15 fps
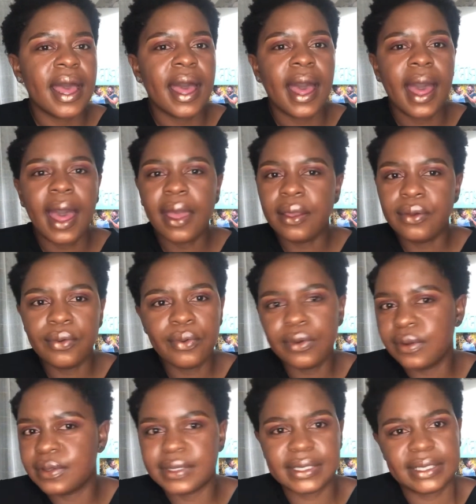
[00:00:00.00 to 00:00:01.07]
you wouldn't
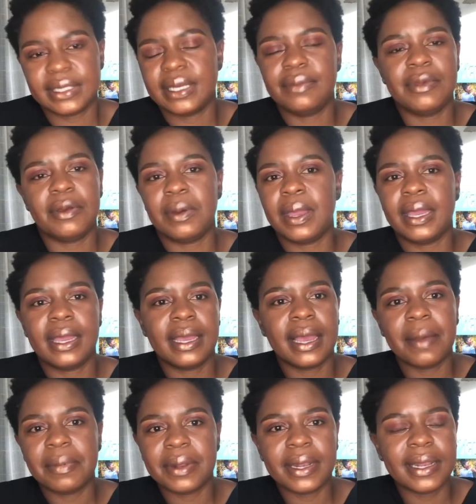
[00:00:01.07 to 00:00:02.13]
see me waking up
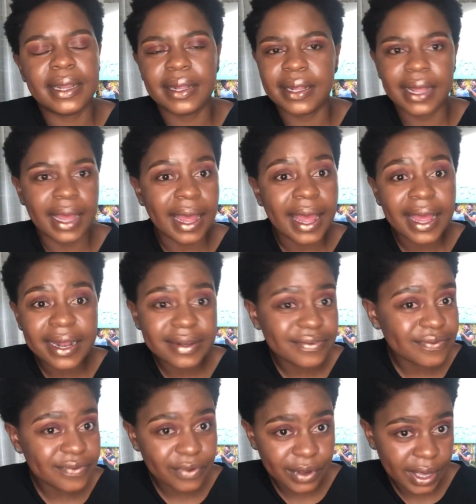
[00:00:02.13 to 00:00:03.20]
at
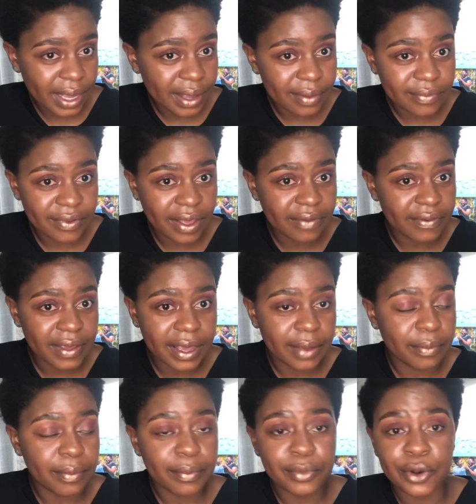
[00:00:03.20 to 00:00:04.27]
4 a.m., 5 a.m.
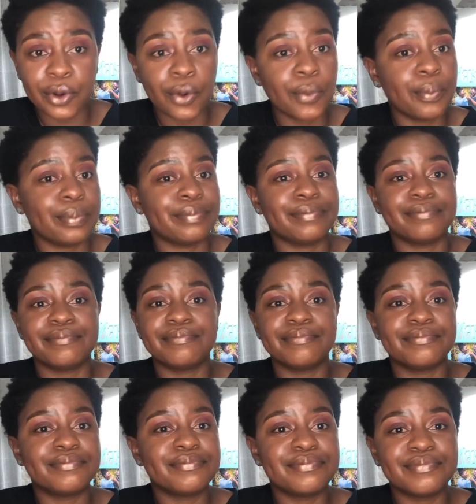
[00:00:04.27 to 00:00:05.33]
Nope.
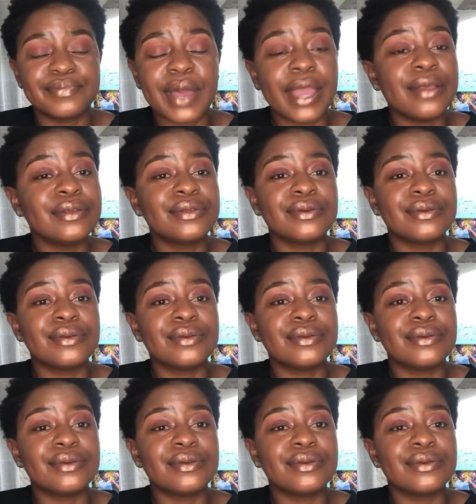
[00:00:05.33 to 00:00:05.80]
I used